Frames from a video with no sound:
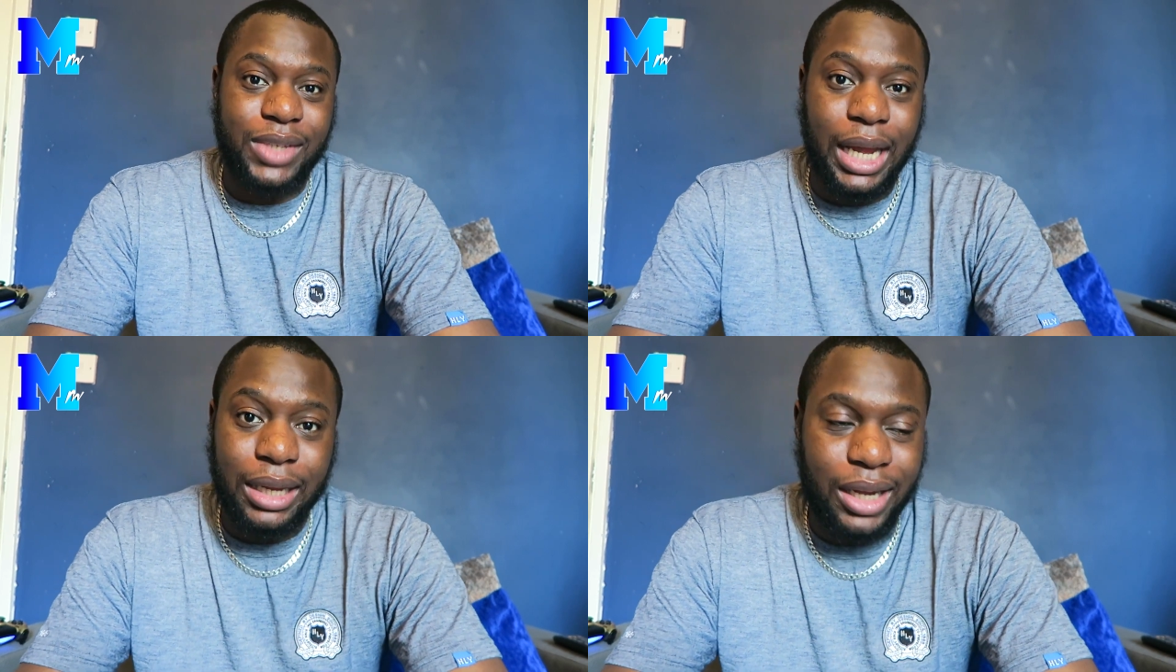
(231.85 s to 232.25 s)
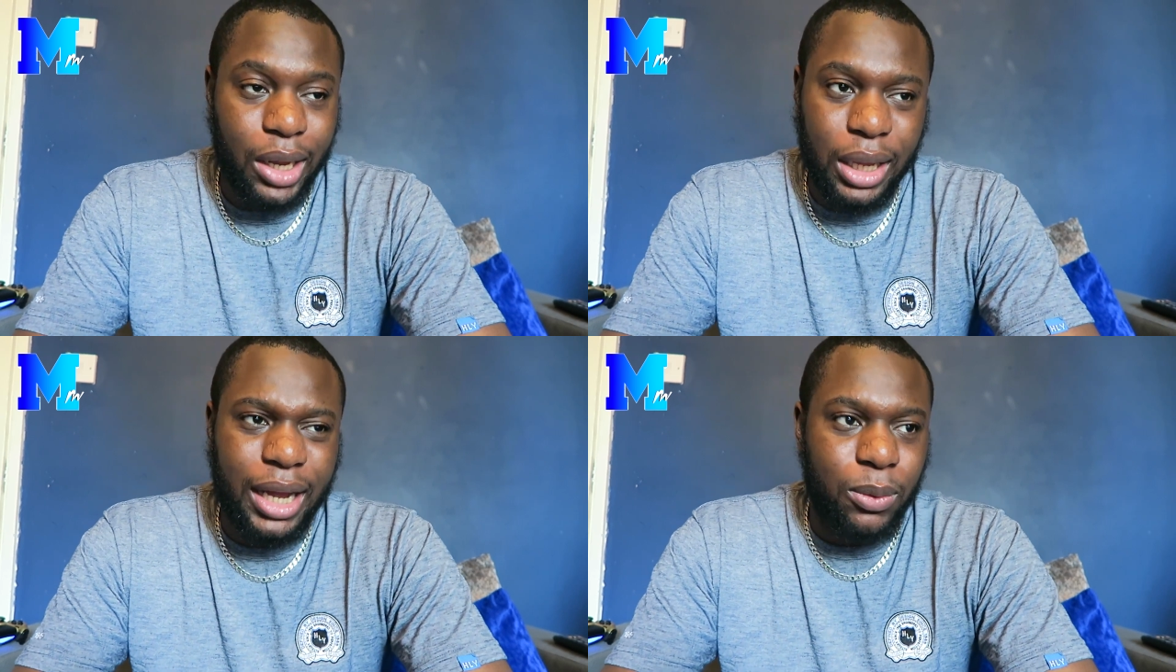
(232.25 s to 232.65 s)

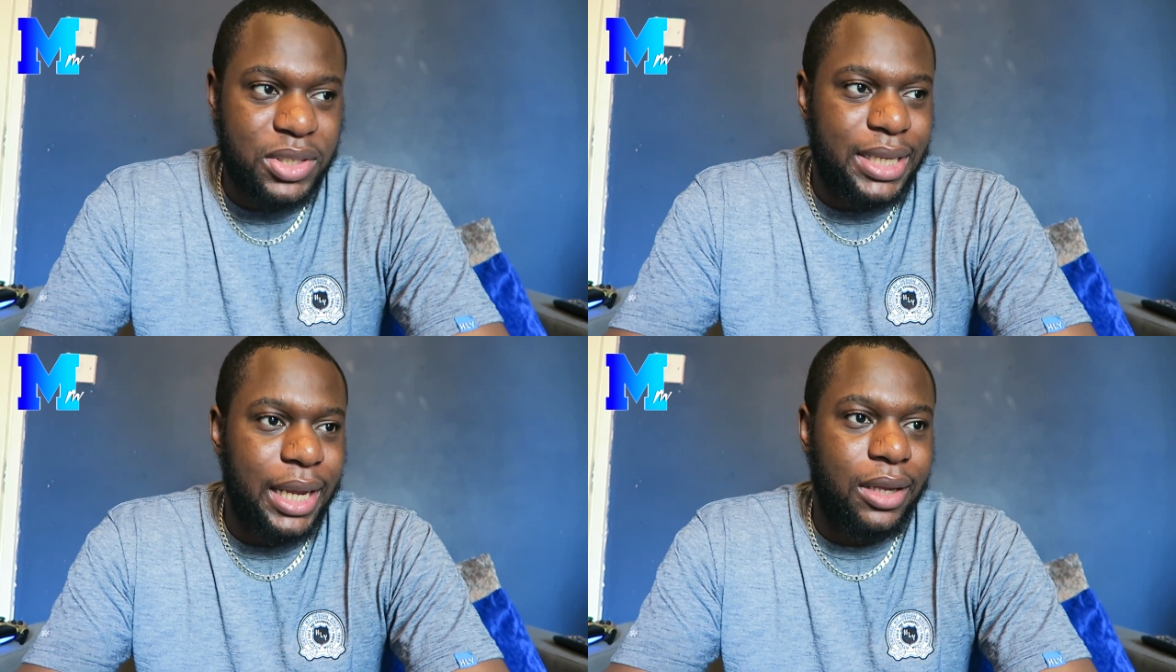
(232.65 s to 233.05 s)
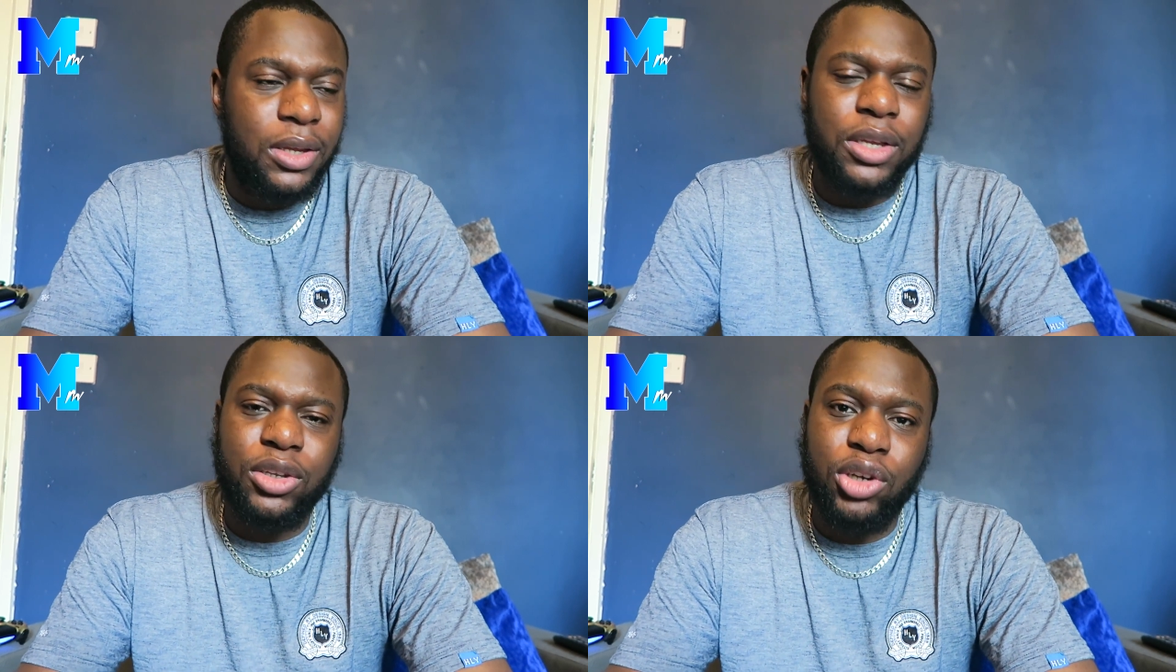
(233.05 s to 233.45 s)
I would say,
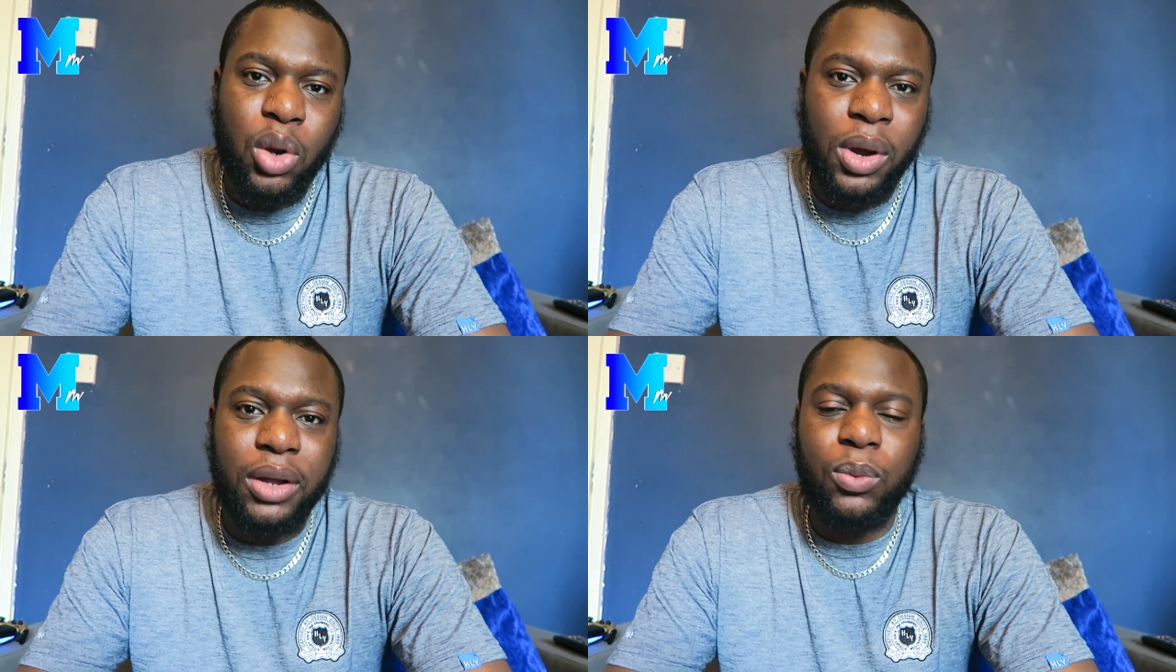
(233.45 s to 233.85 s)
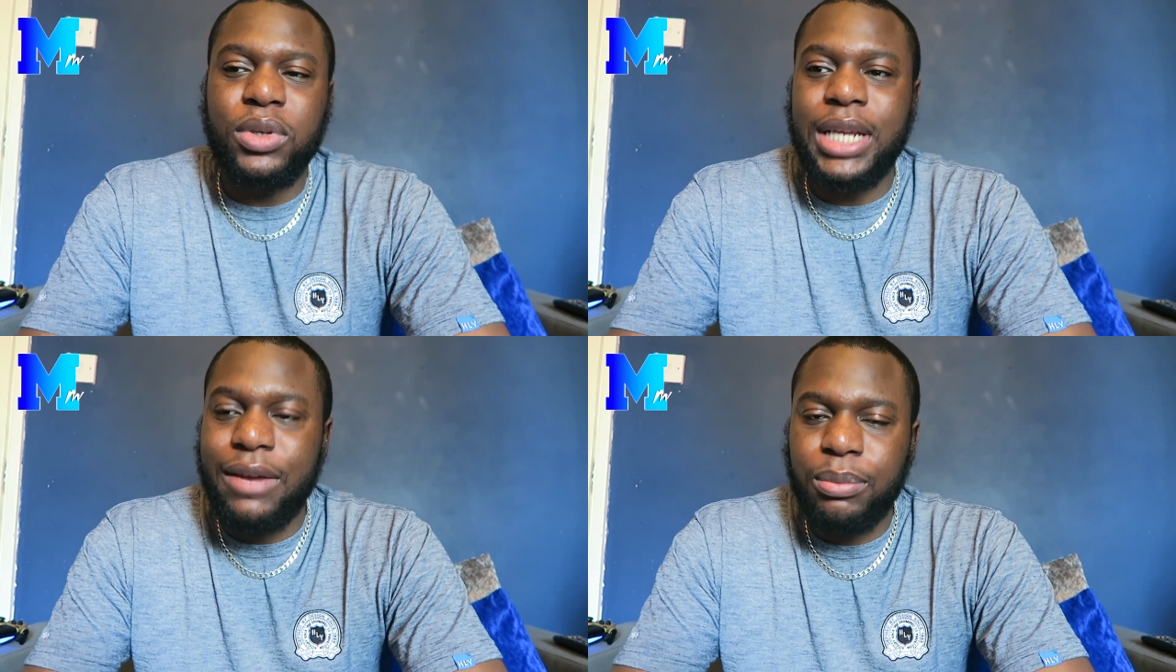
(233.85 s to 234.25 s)
you know what?
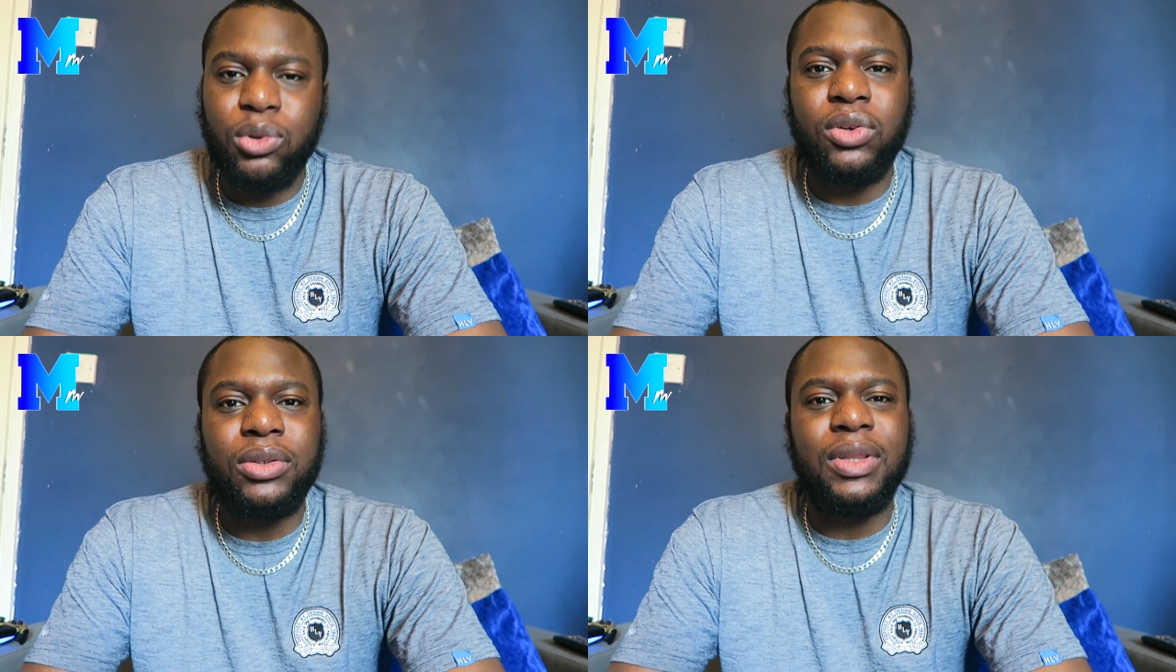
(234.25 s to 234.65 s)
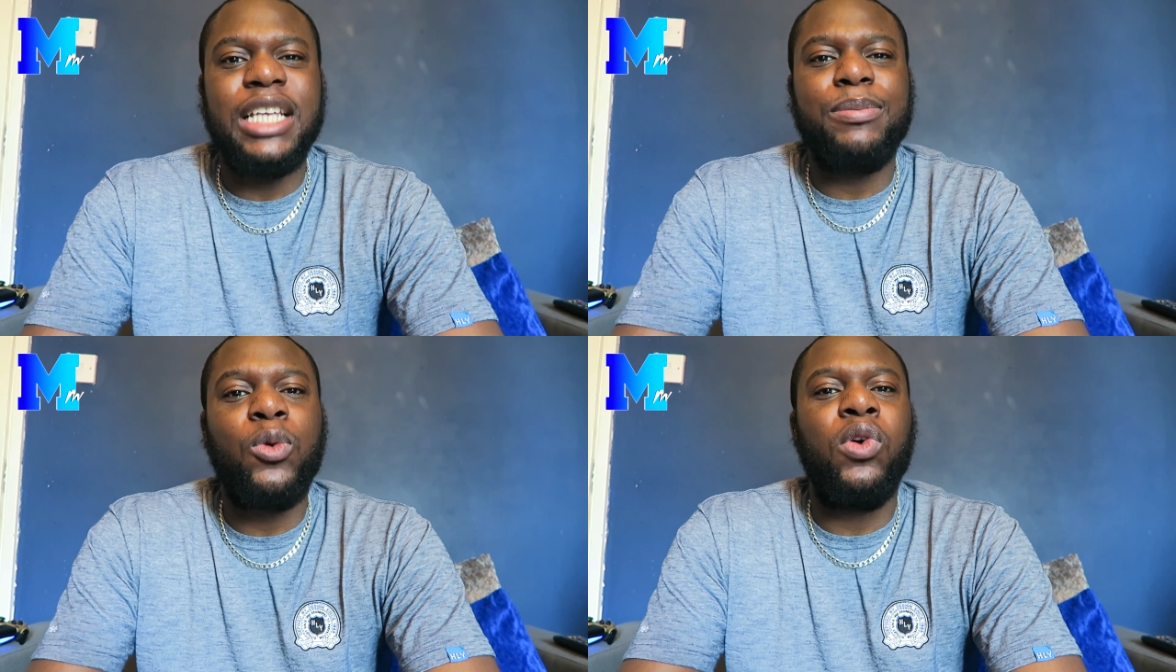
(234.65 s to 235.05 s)
Was I ever bored?
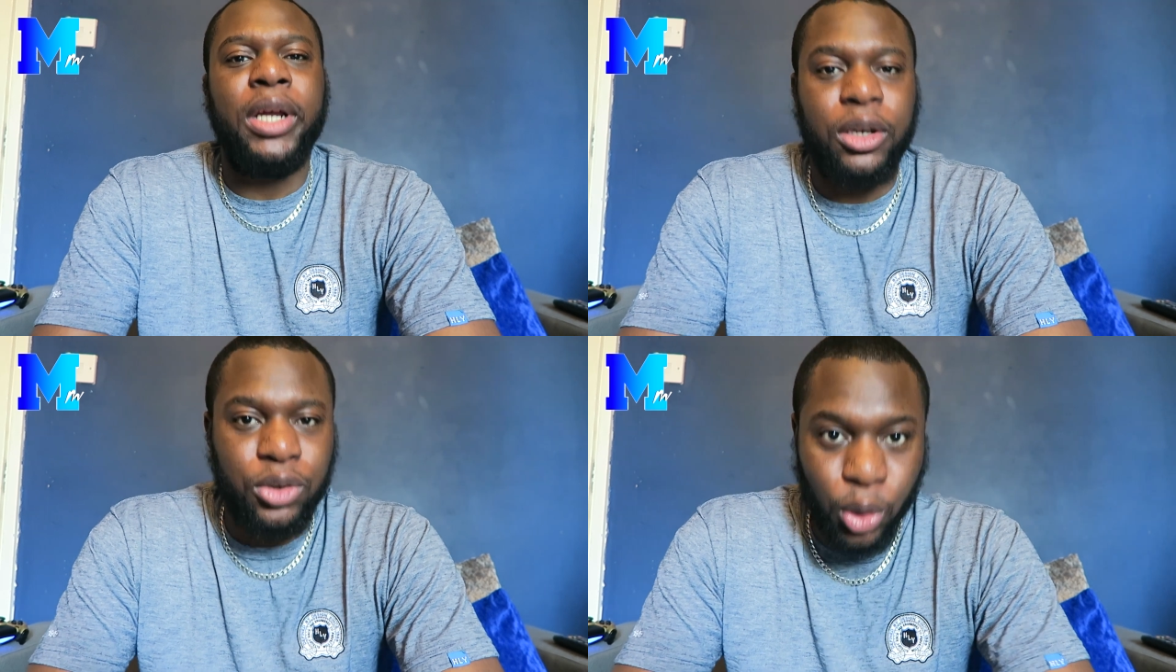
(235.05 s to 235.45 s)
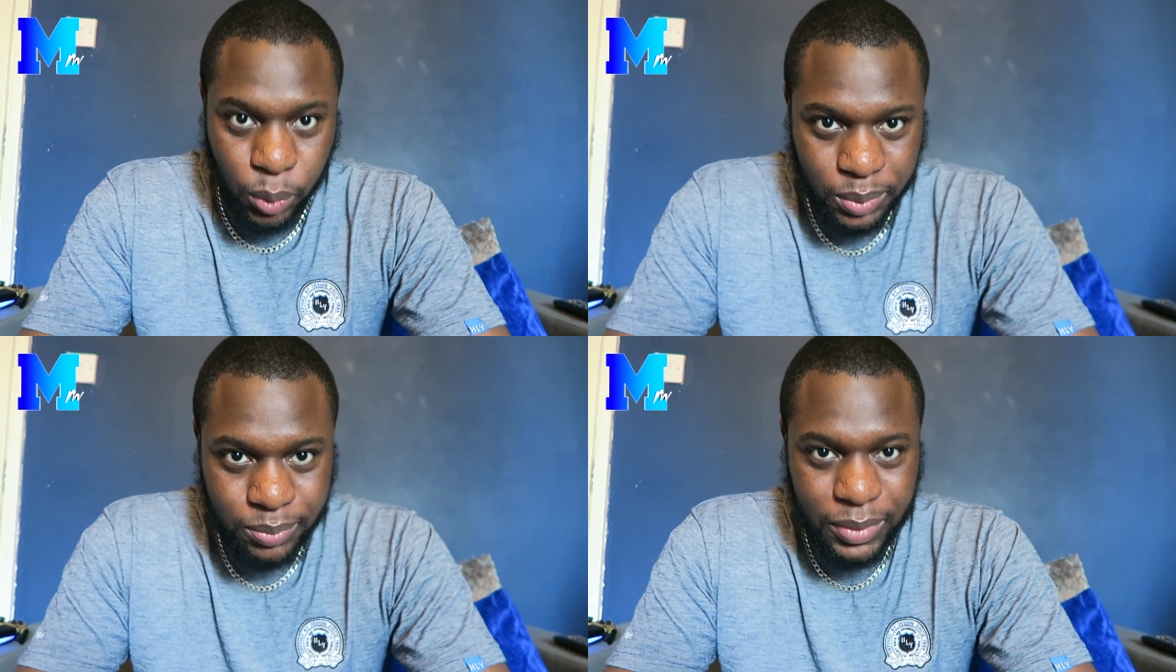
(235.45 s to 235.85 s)
Let's call it a no.